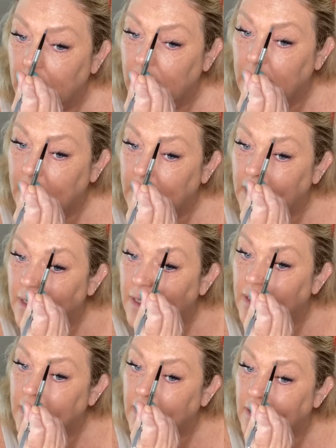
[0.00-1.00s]
It
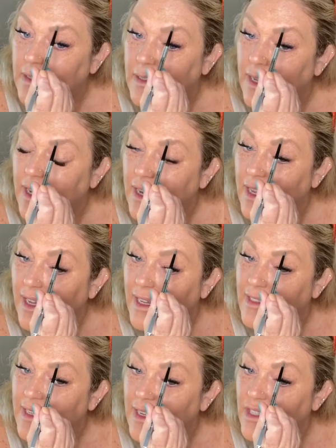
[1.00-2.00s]
is, like I
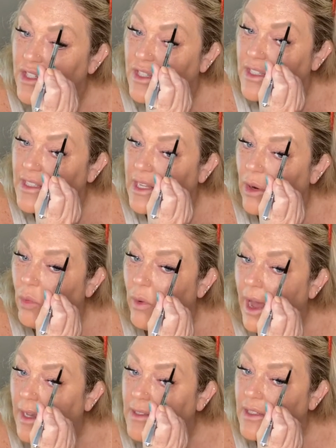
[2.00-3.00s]
said, I shouldn't say
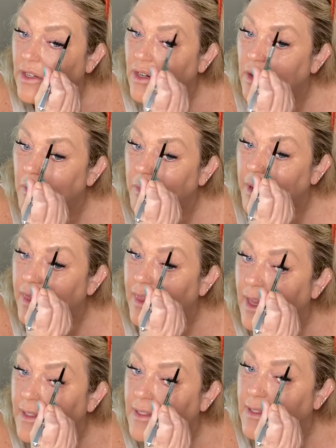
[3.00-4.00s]
waxier, but
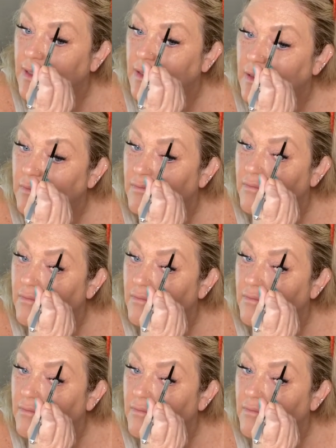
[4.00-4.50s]
that's